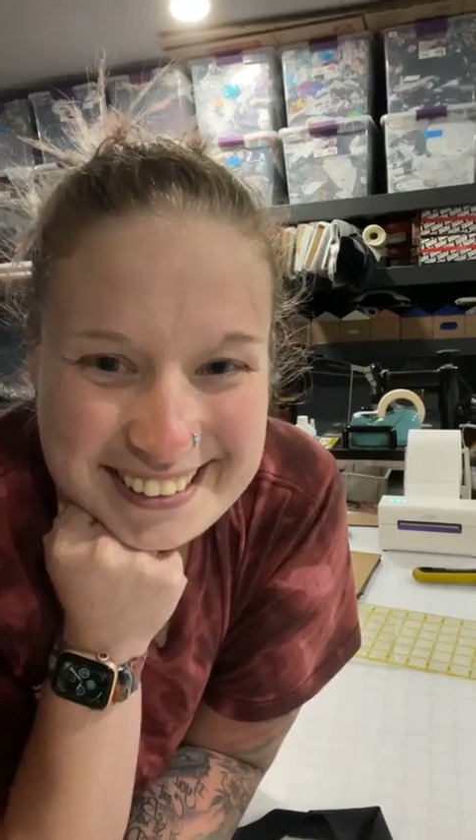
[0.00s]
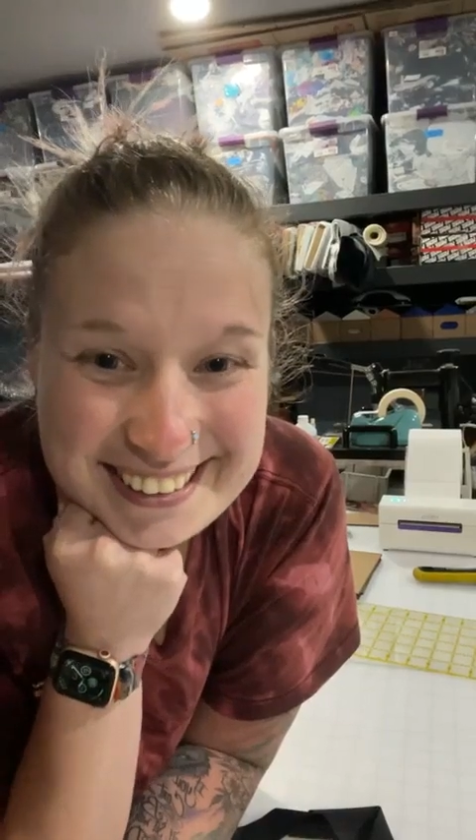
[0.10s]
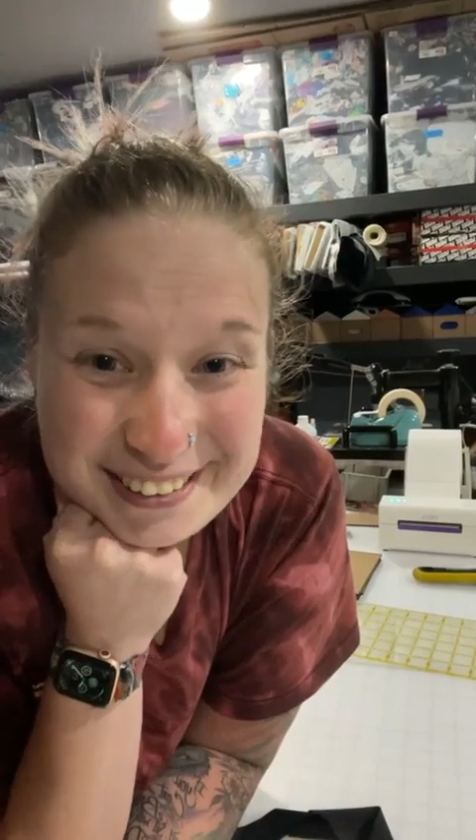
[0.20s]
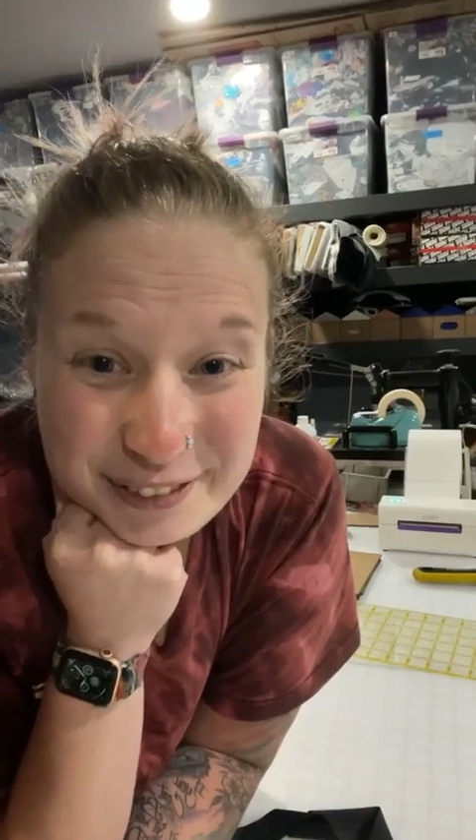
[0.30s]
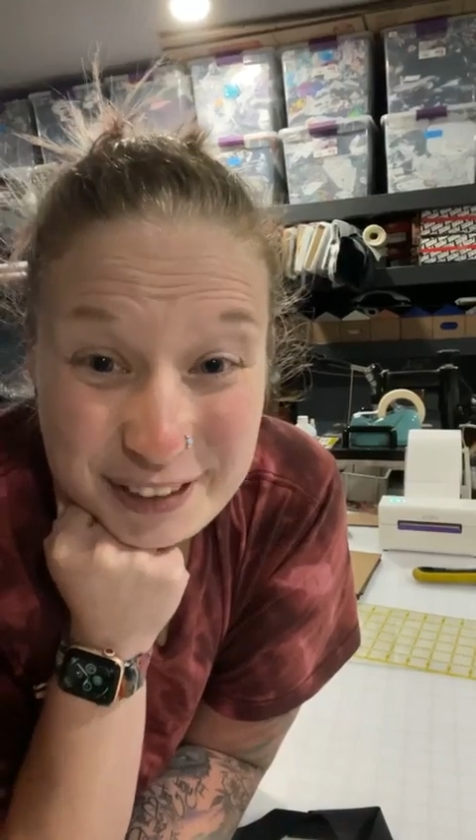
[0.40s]

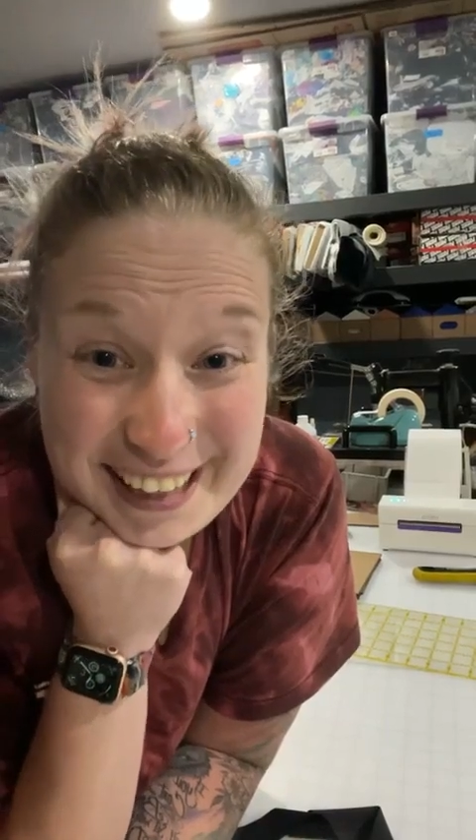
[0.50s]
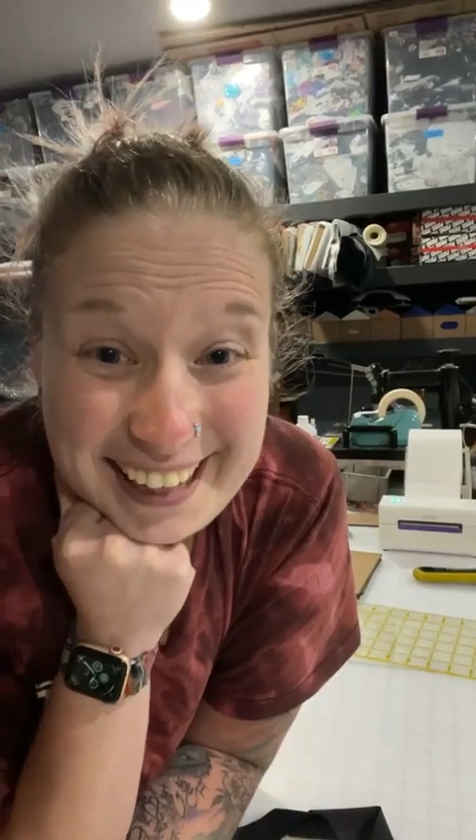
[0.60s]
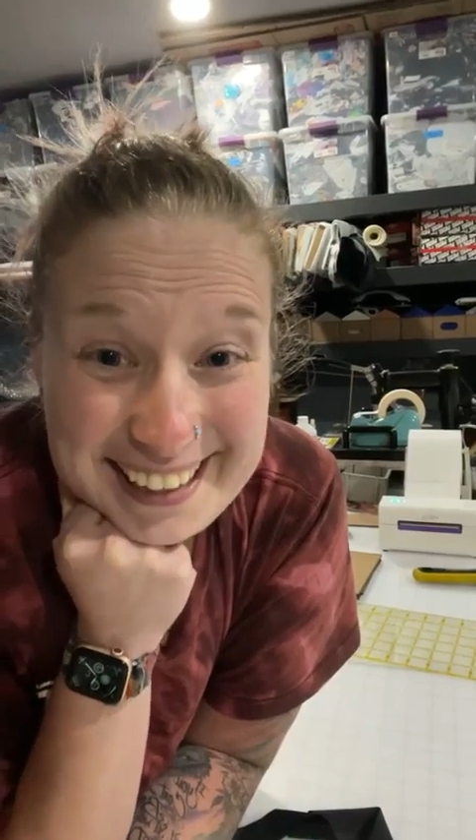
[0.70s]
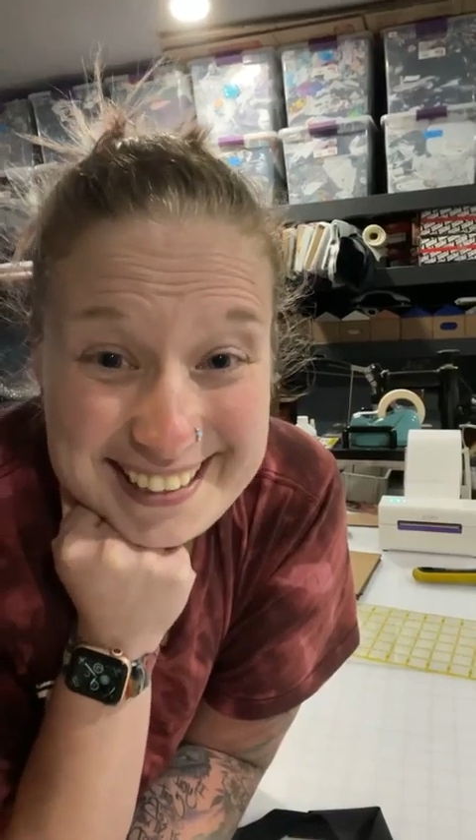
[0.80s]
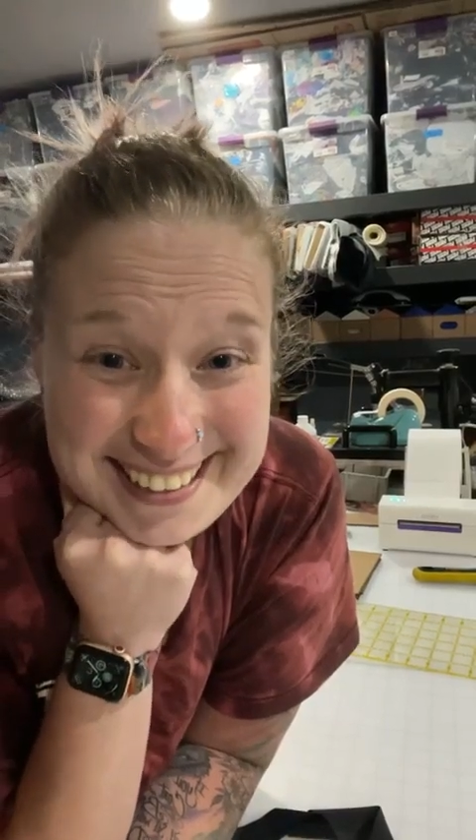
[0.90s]
Because I'll
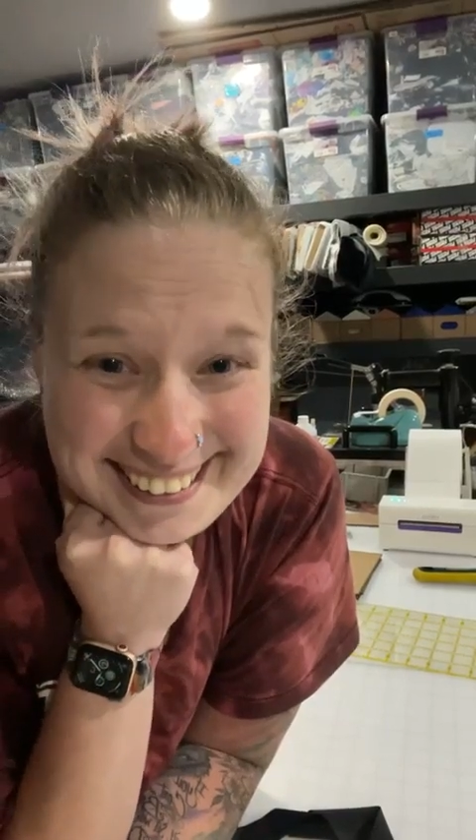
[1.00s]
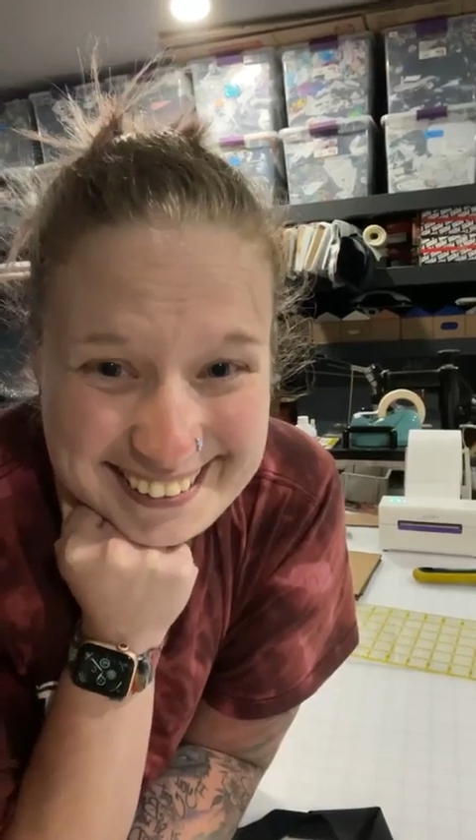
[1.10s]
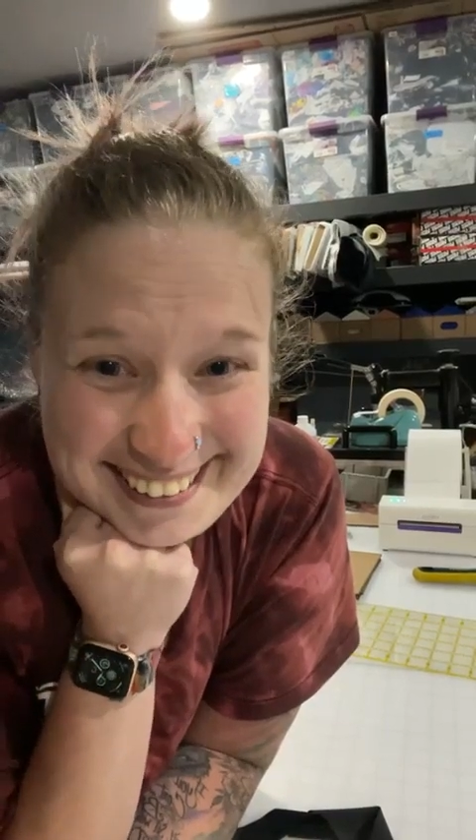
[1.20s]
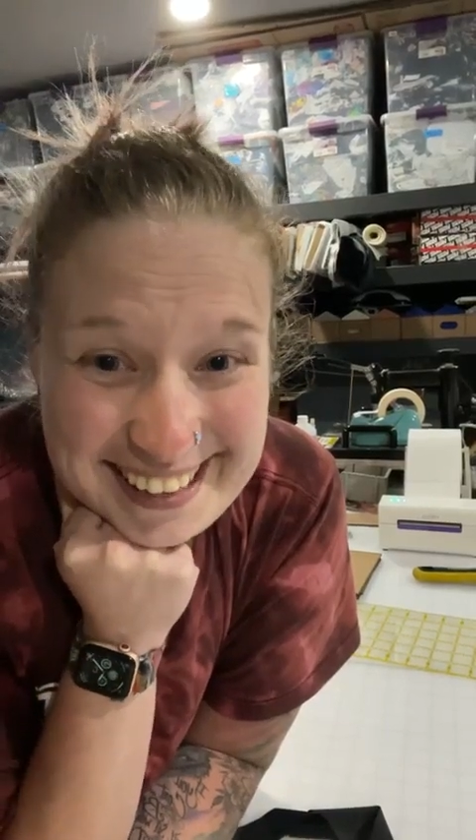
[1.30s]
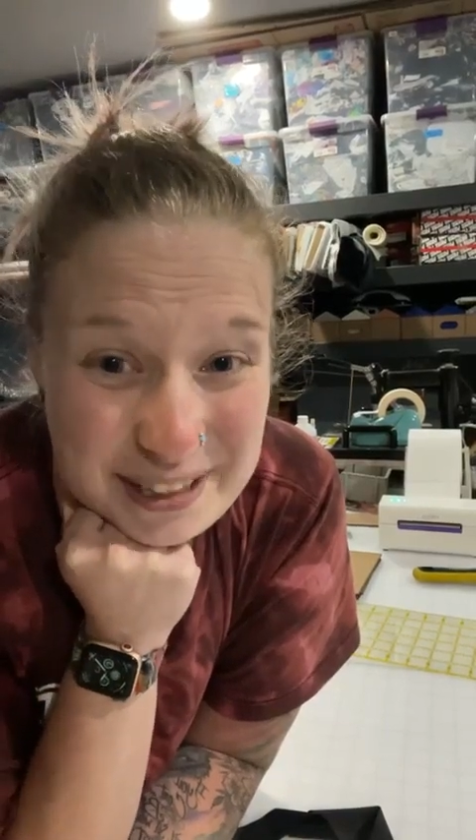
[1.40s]
forget.
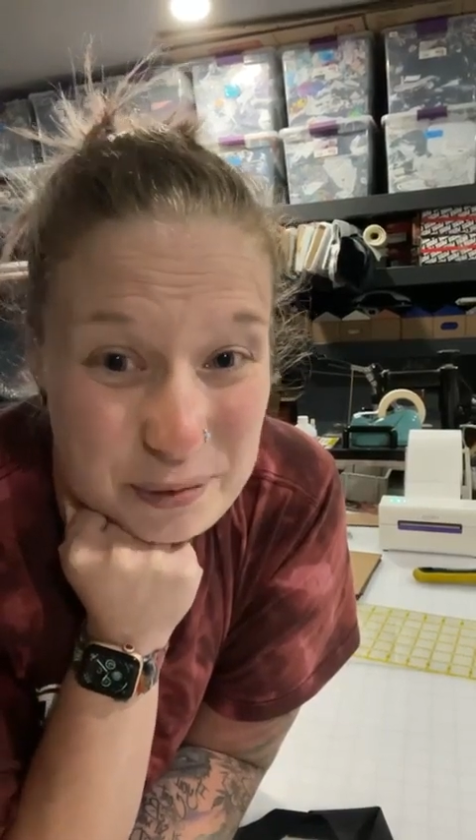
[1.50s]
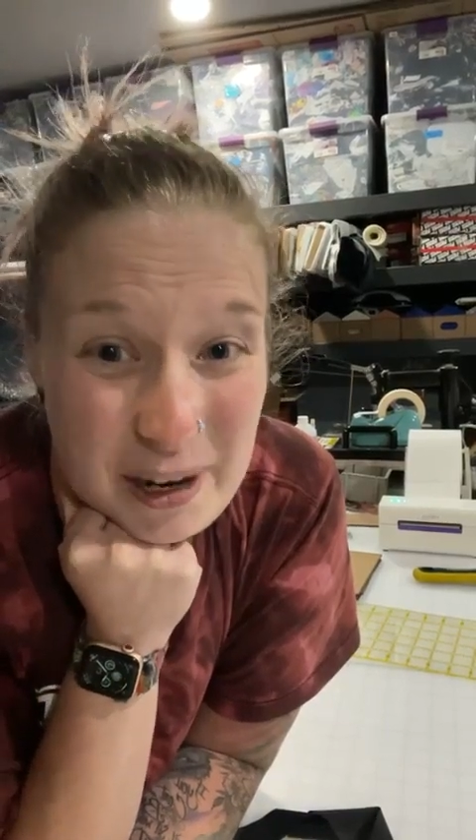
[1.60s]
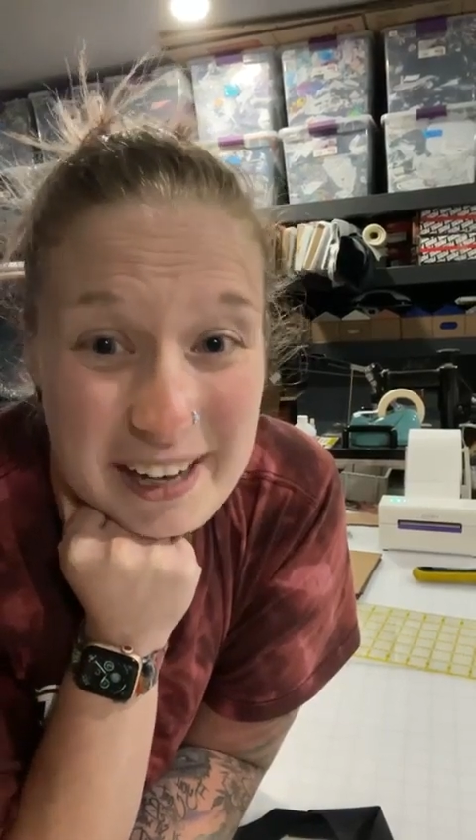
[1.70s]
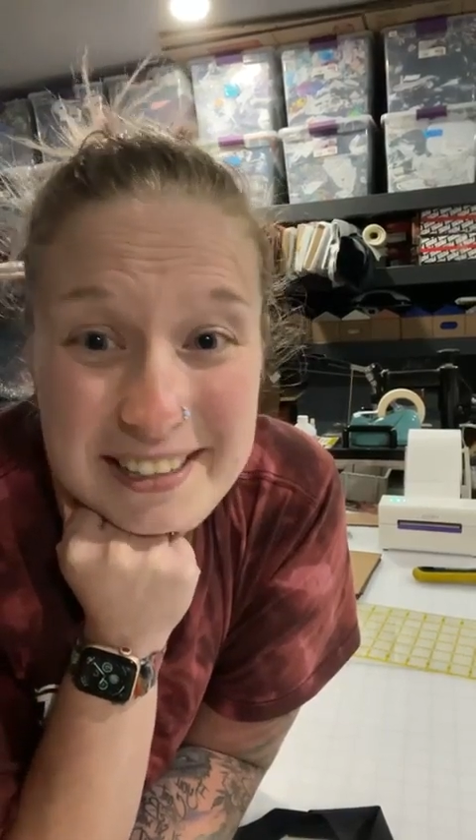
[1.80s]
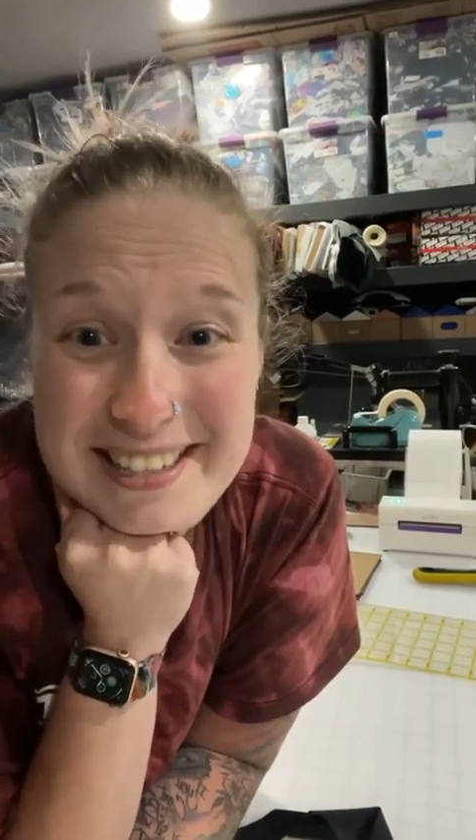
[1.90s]
That's why.